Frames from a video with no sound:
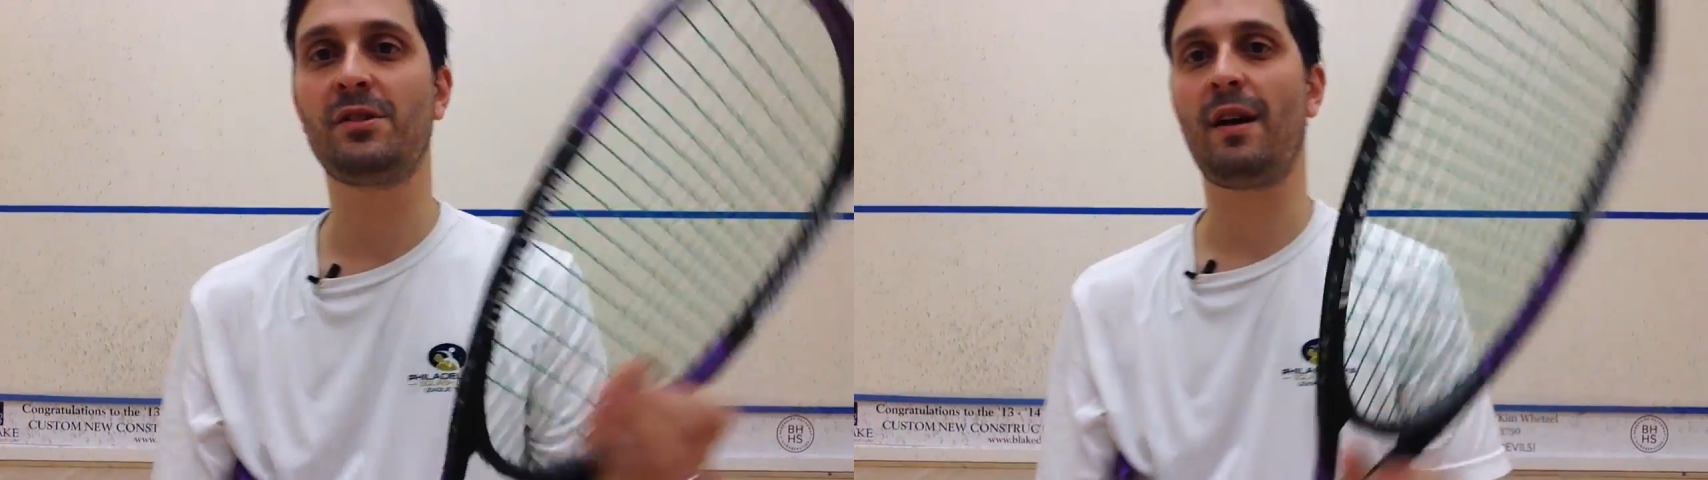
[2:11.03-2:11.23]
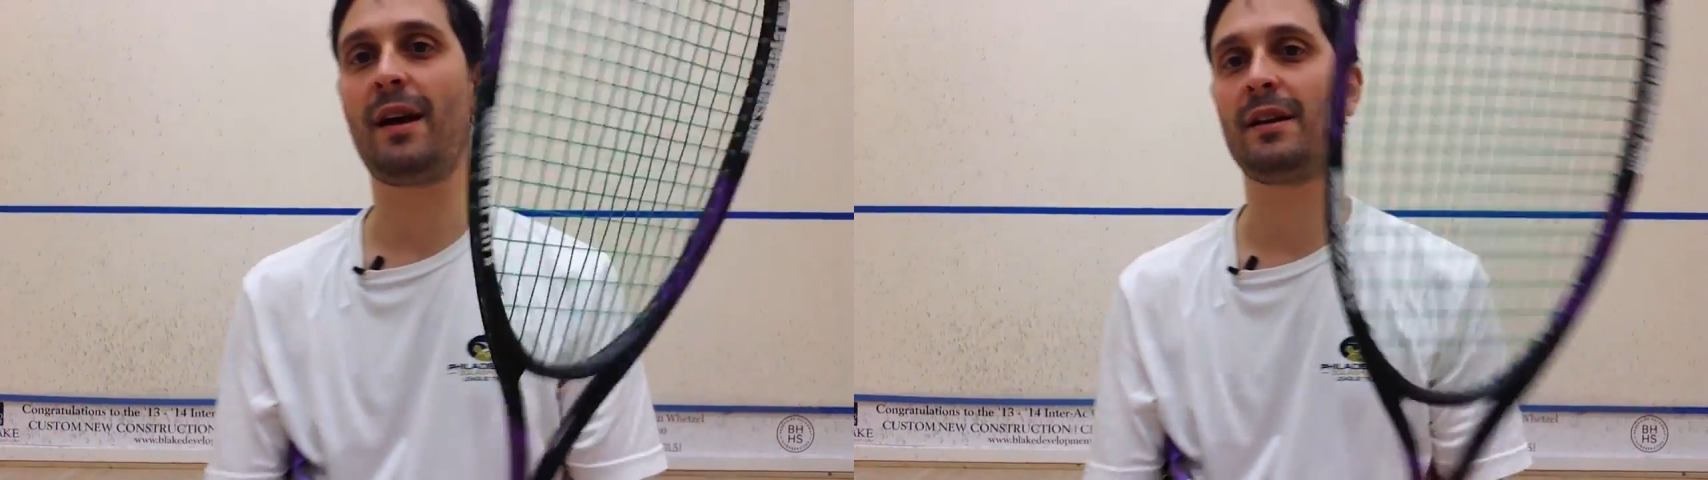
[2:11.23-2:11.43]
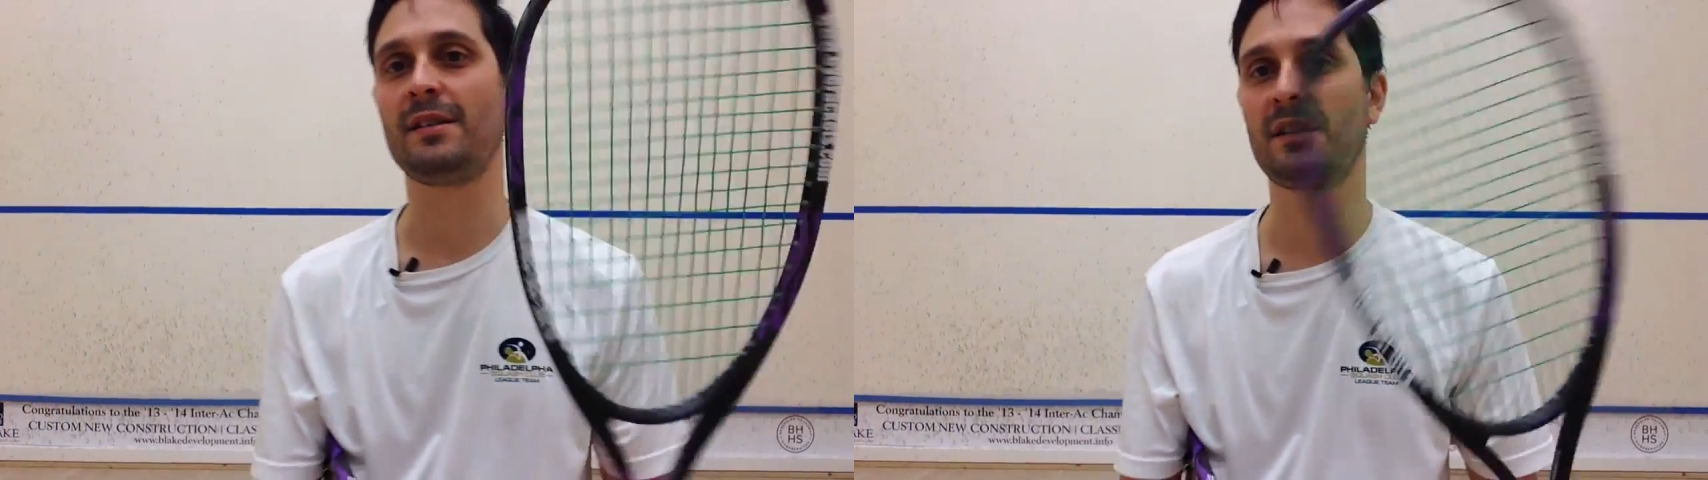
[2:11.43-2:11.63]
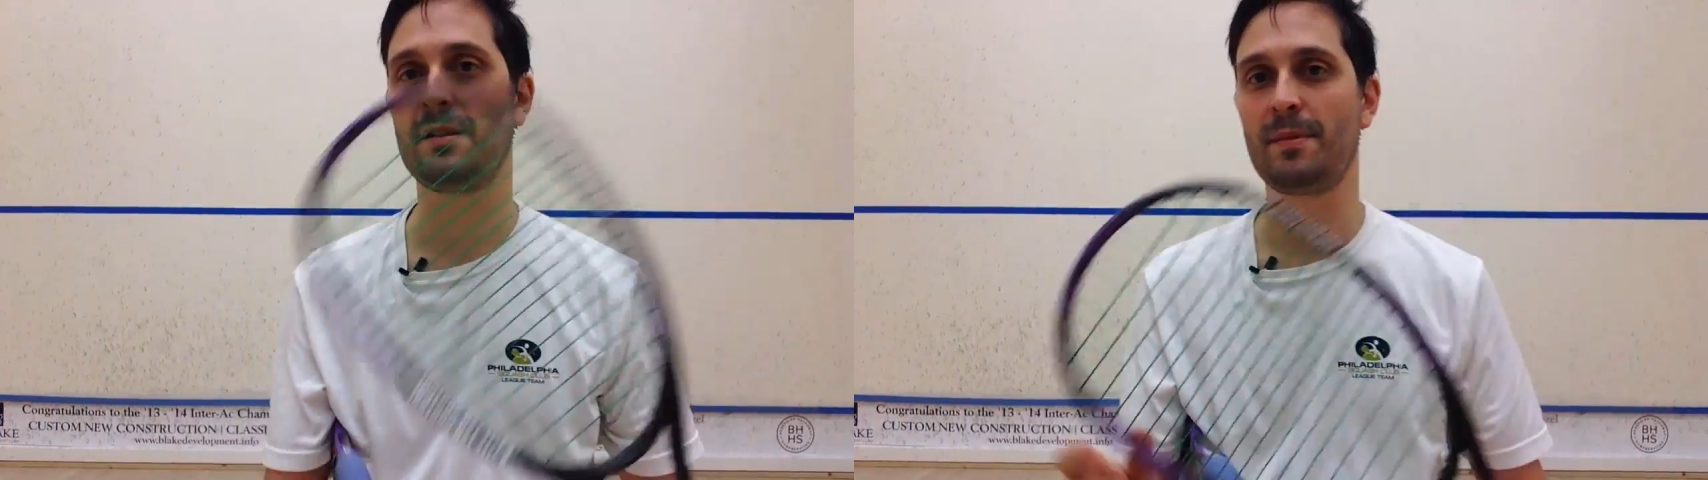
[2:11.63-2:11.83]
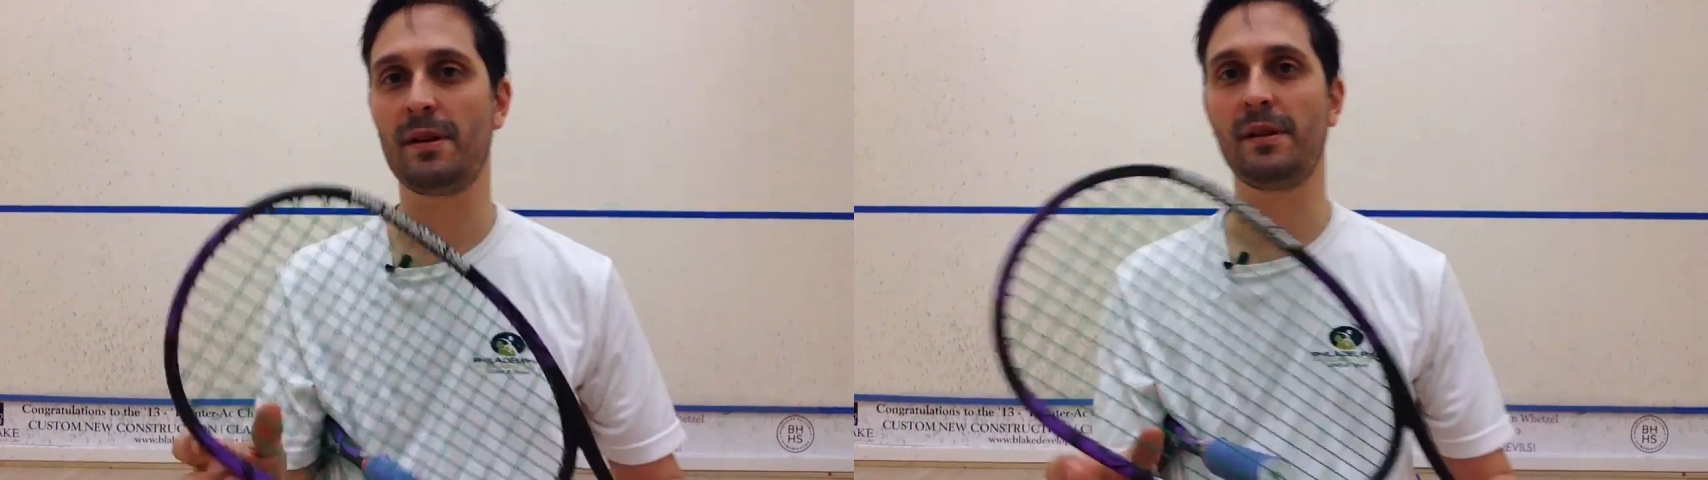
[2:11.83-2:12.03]
racket is going
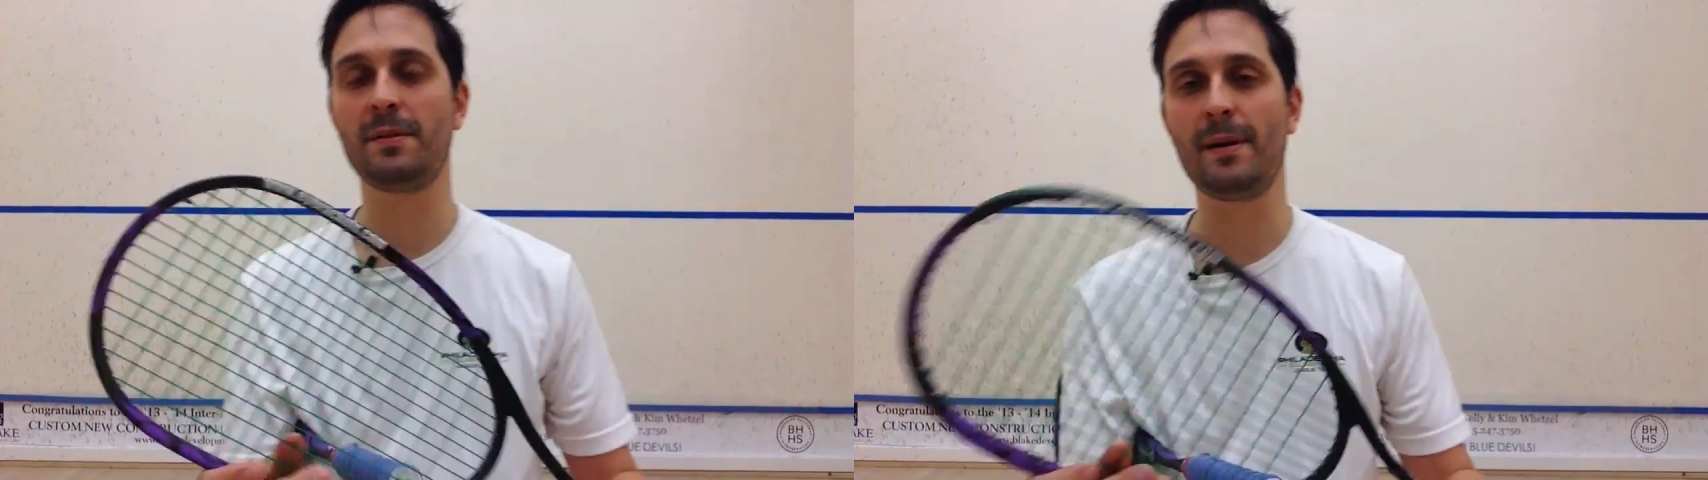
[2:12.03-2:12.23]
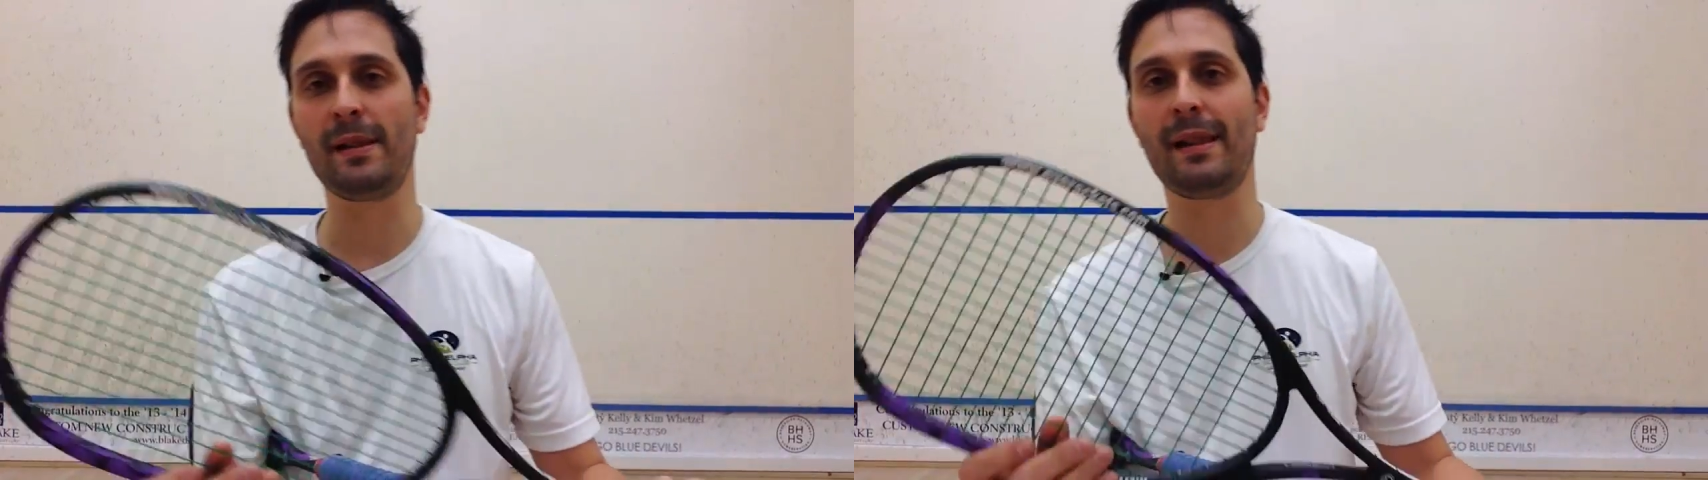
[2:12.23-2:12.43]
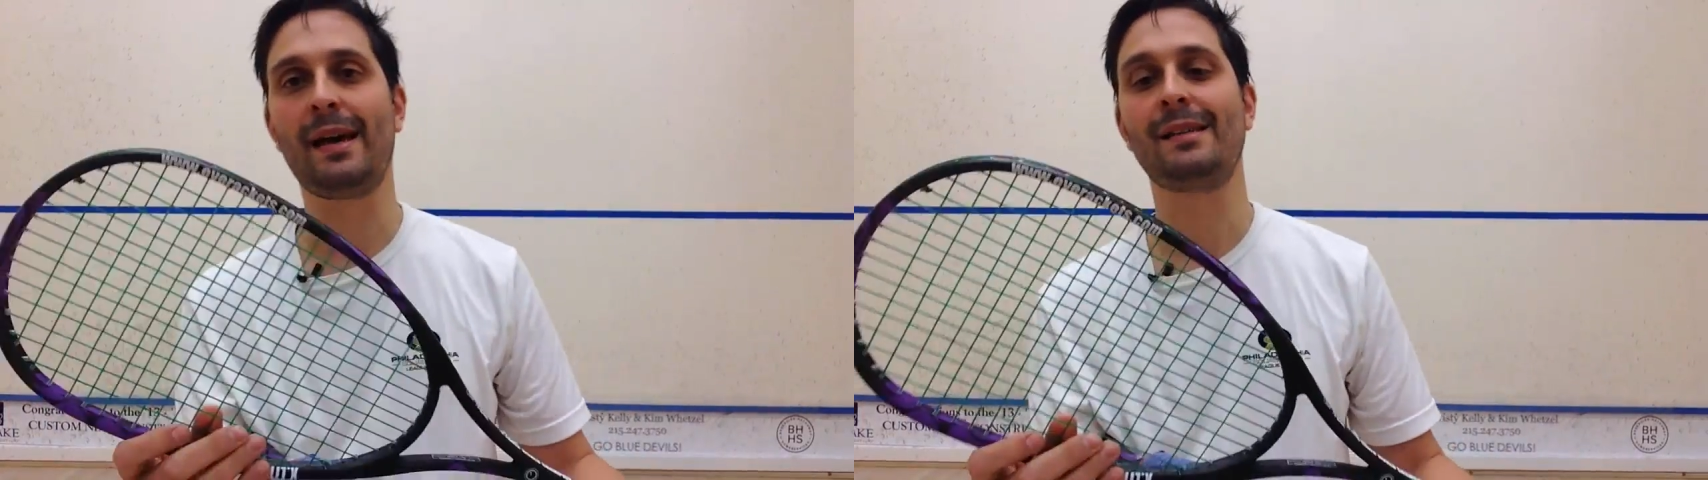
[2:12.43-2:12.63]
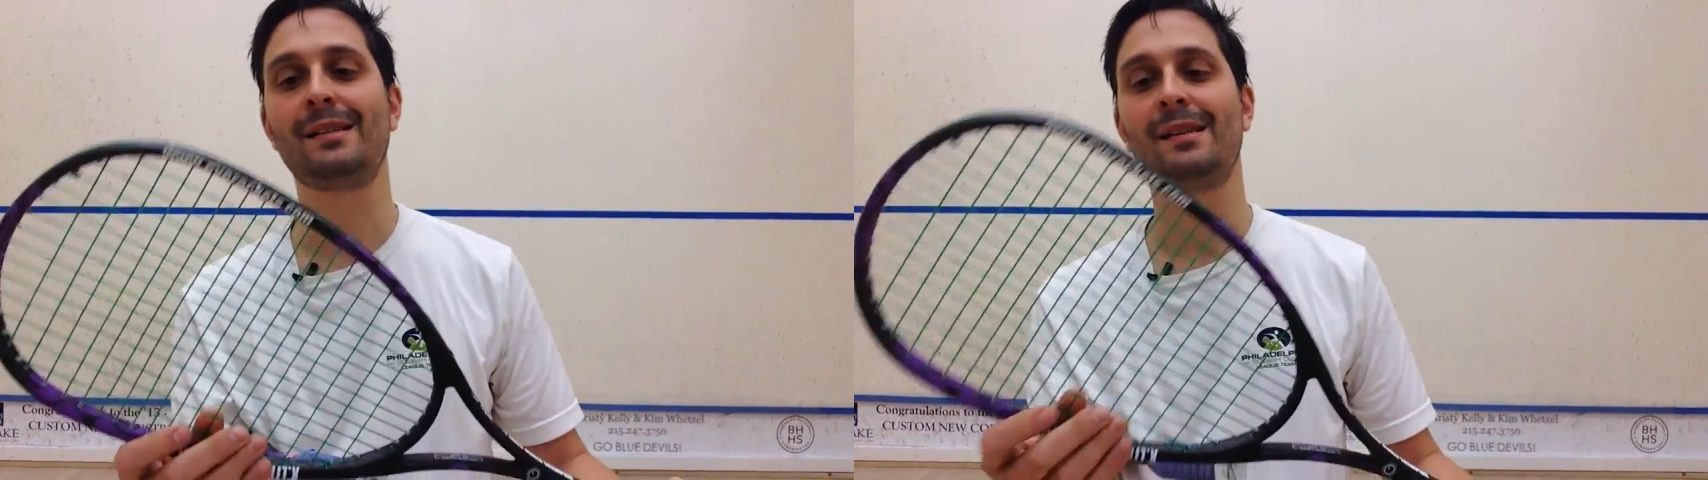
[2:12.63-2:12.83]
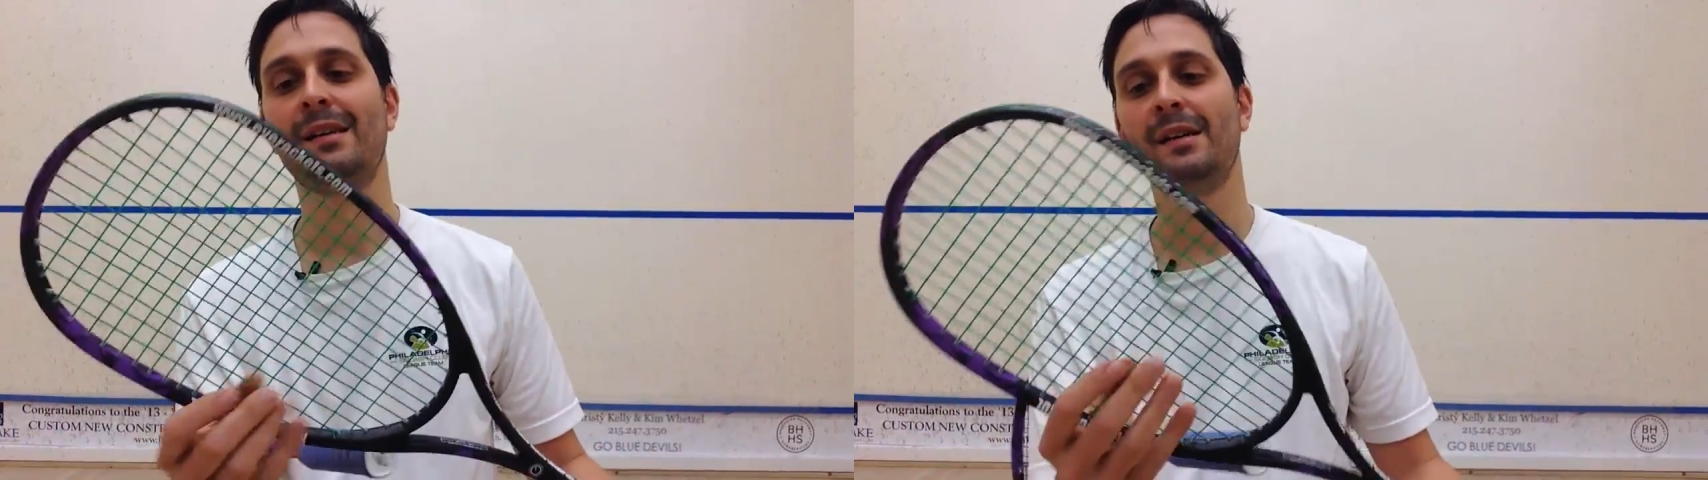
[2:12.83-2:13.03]
to be a little bit less.